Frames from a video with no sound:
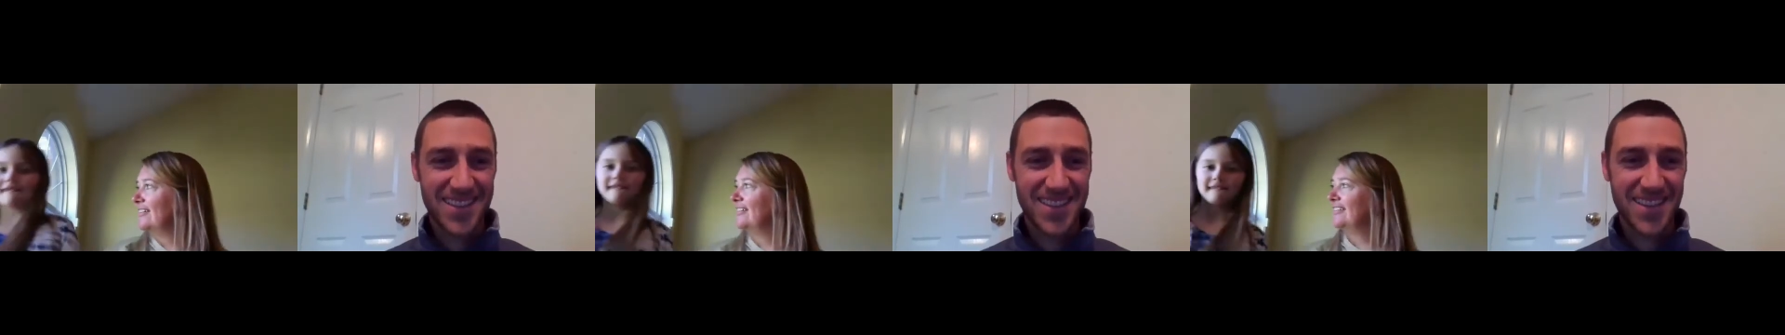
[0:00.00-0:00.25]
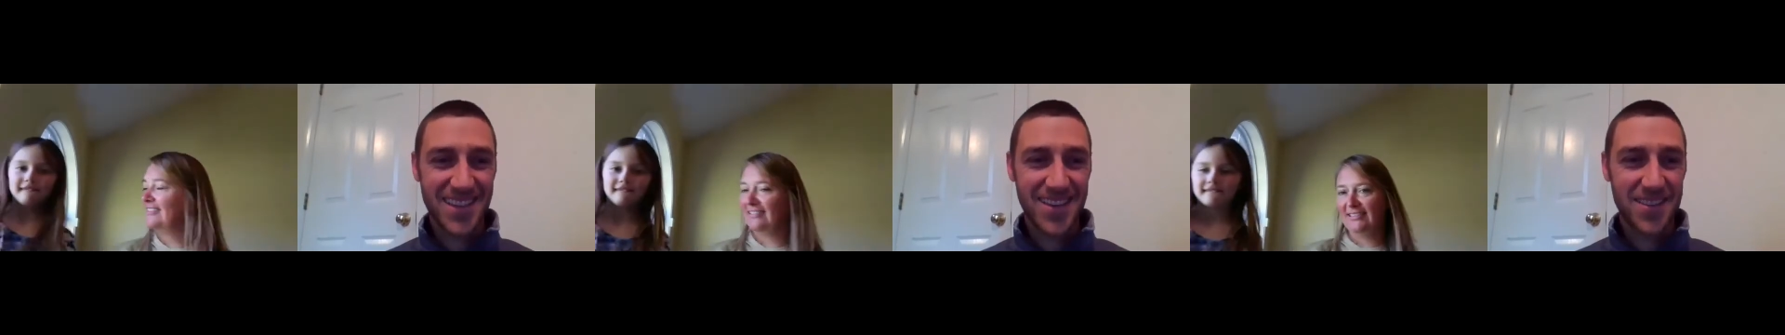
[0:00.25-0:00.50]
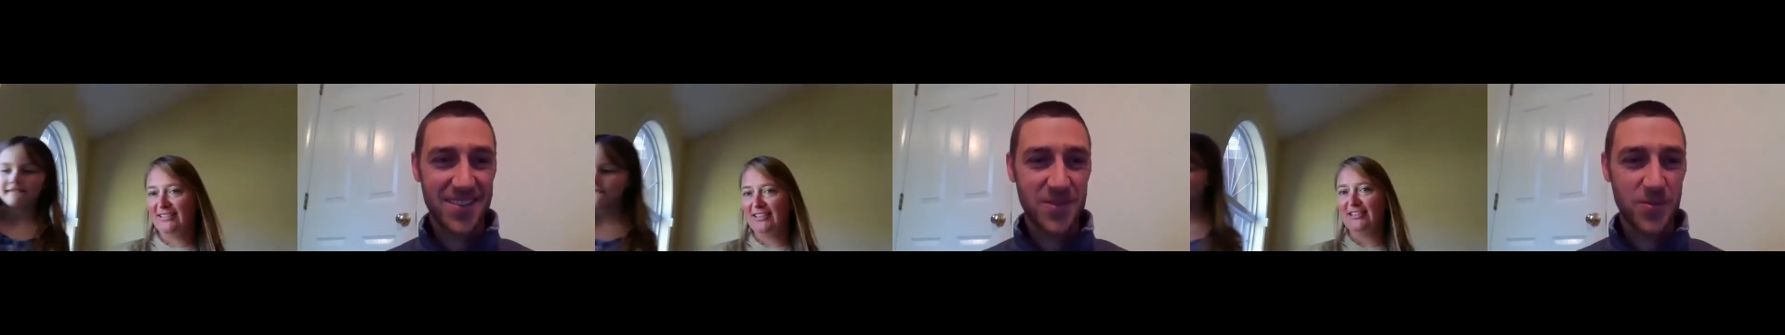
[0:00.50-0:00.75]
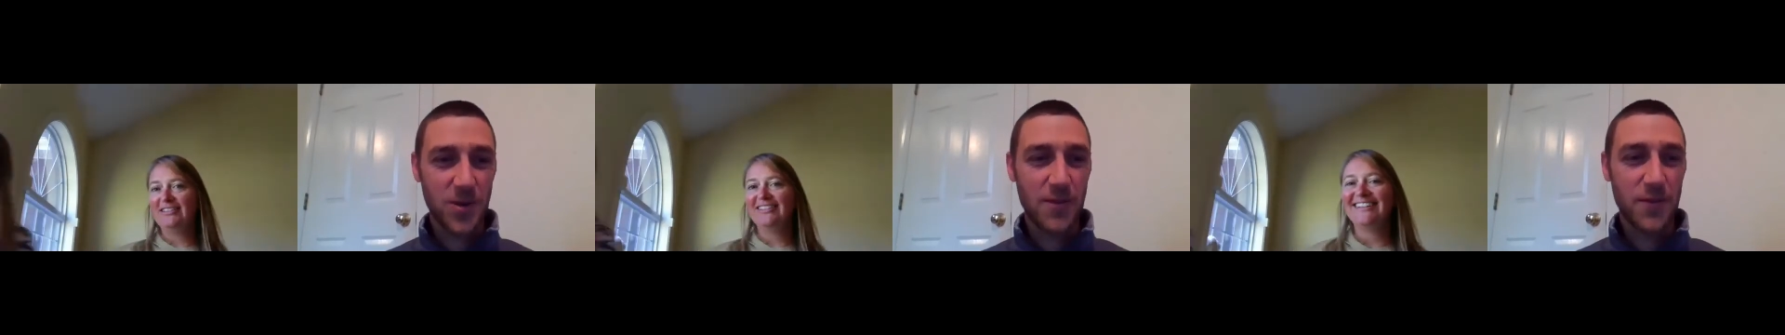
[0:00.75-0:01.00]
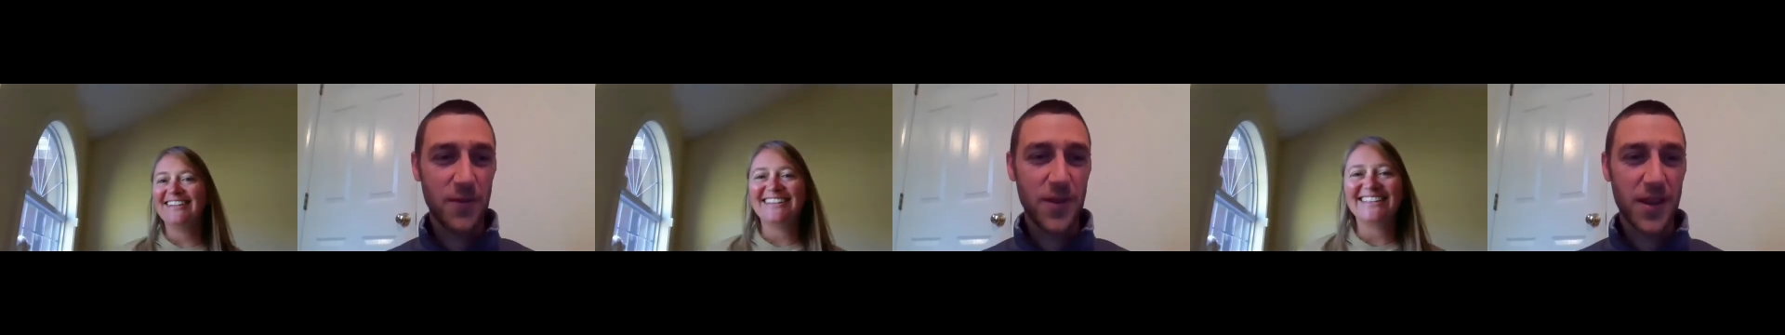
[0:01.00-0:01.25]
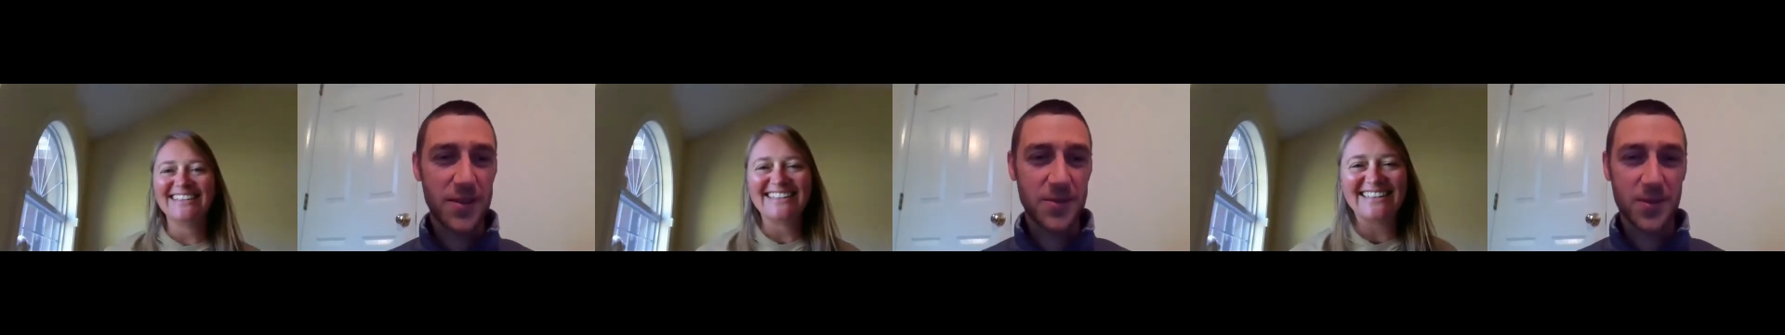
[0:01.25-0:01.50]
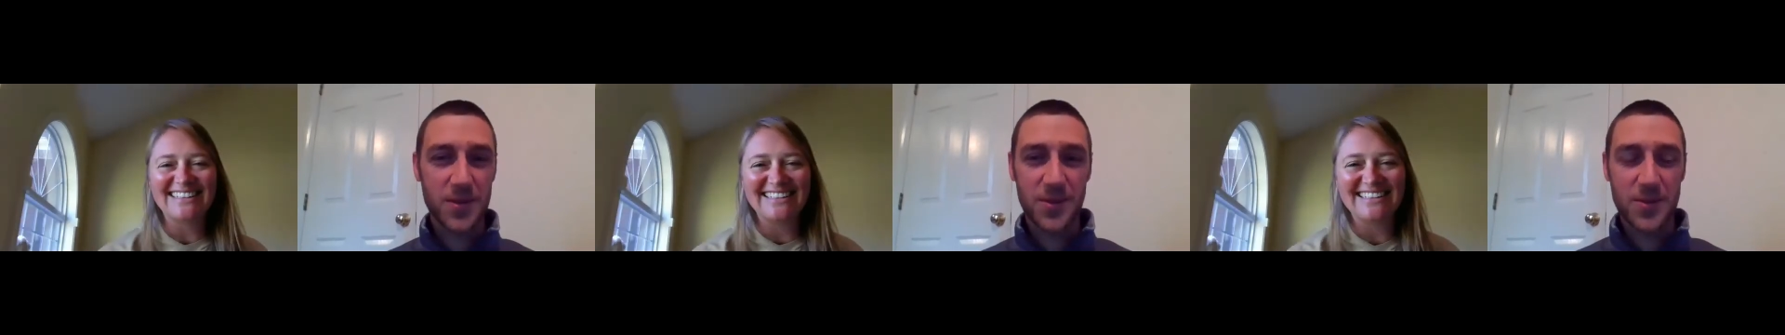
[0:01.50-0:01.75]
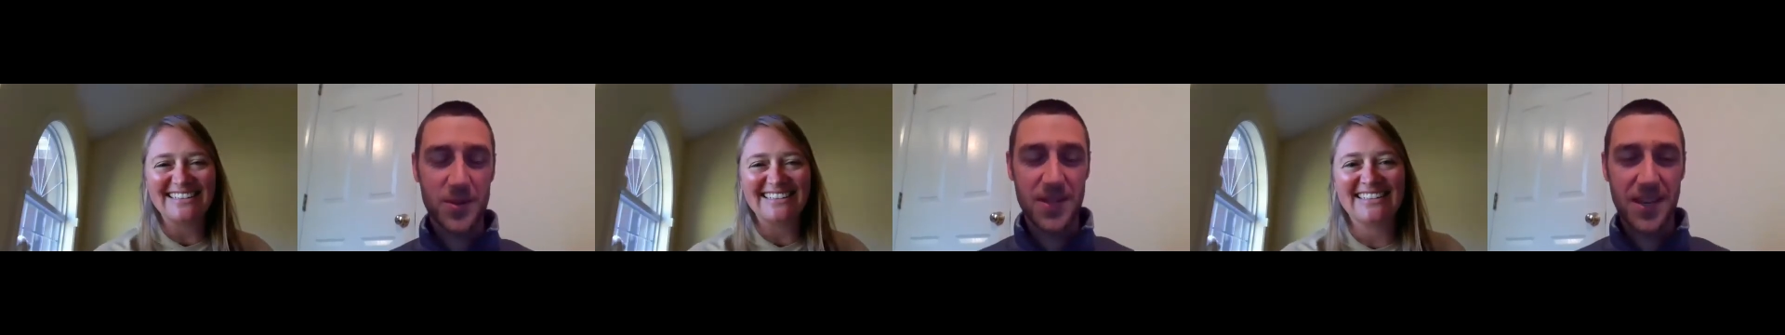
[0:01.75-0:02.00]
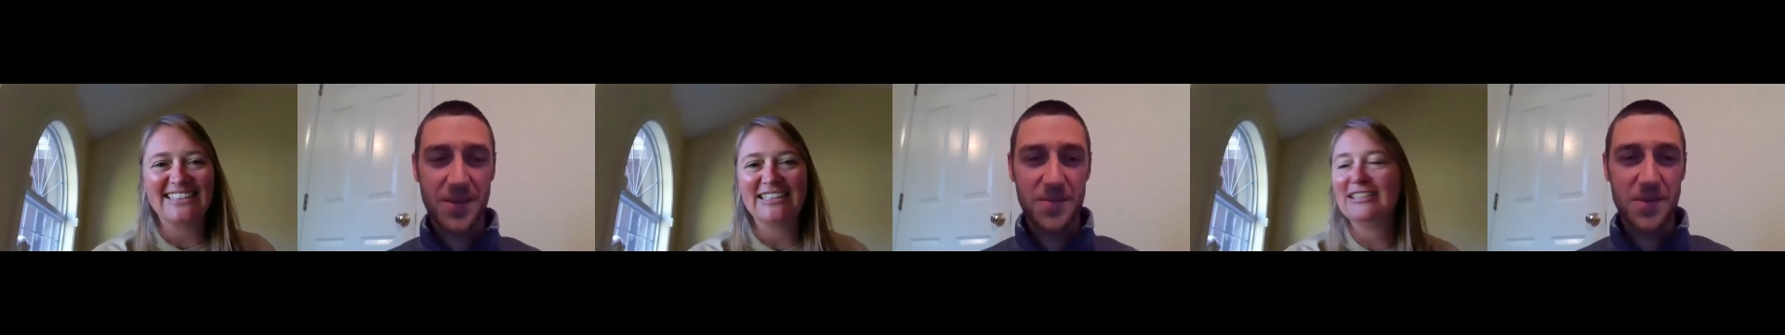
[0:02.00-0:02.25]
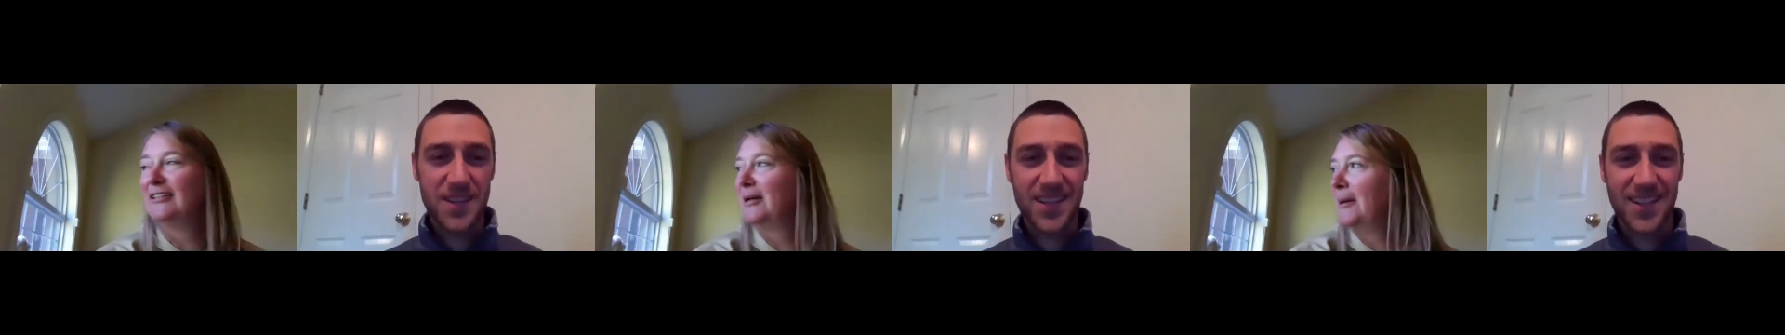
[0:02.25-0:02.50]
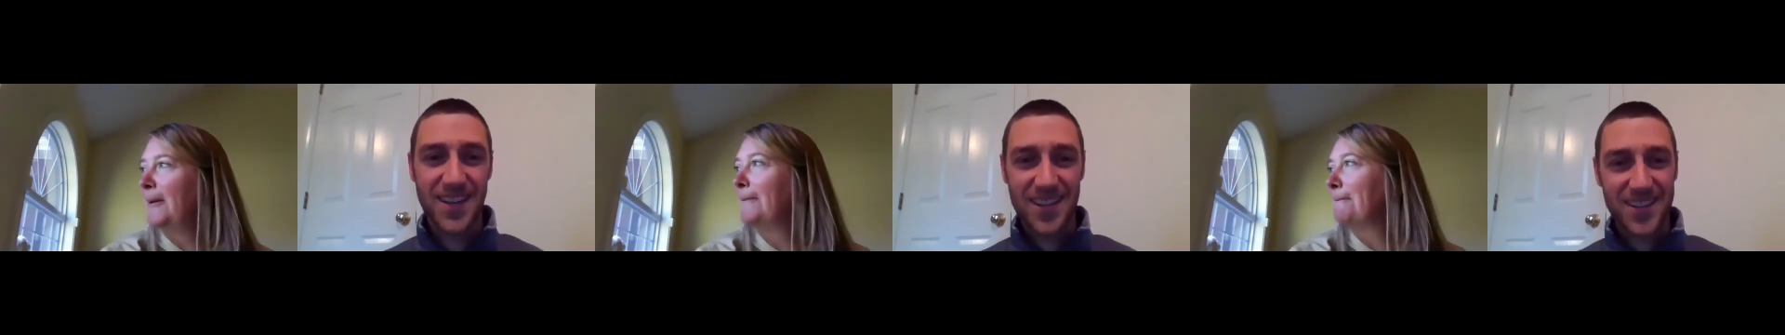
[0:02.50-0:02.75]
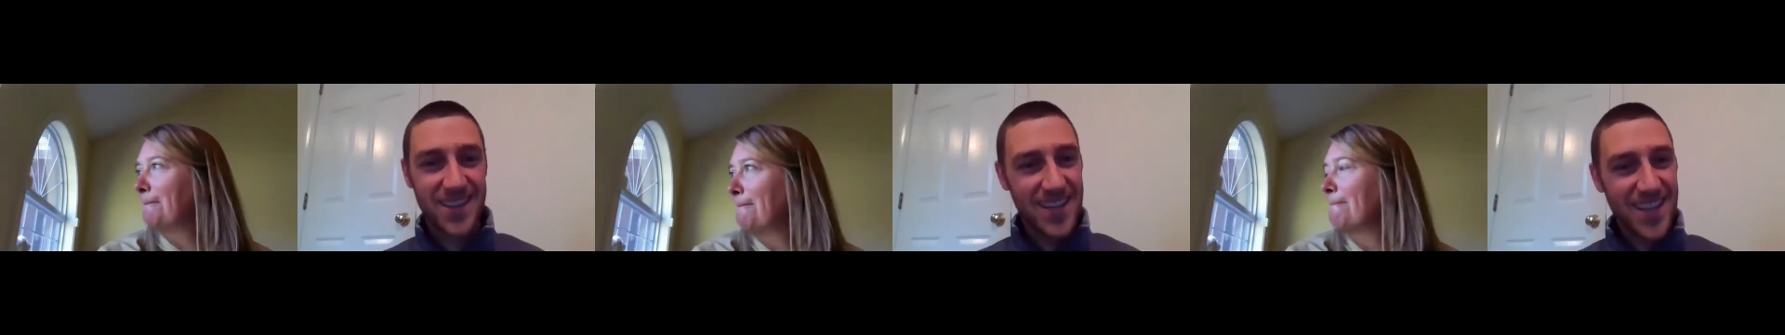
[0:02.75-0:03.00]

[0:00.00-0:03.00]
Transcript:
Speaker 1: Yeah, the Wofford fans will, will like meeting Lyle.